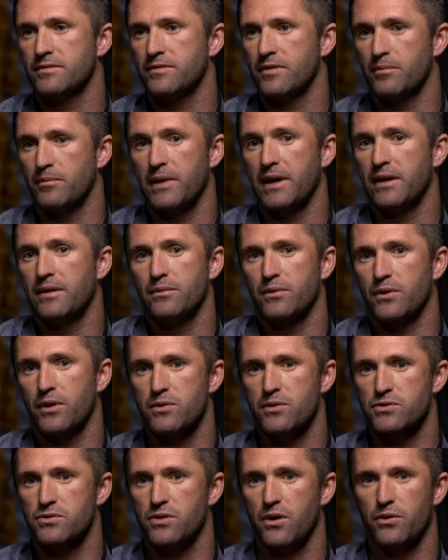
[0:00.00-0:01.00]
For me, when I
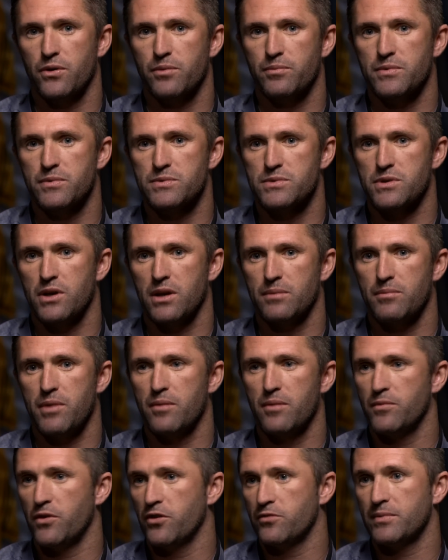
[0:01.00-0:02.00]
was growing up, it was all
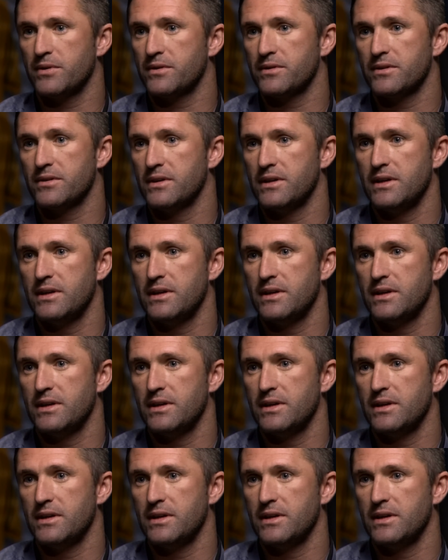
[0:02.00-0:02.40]
about movement.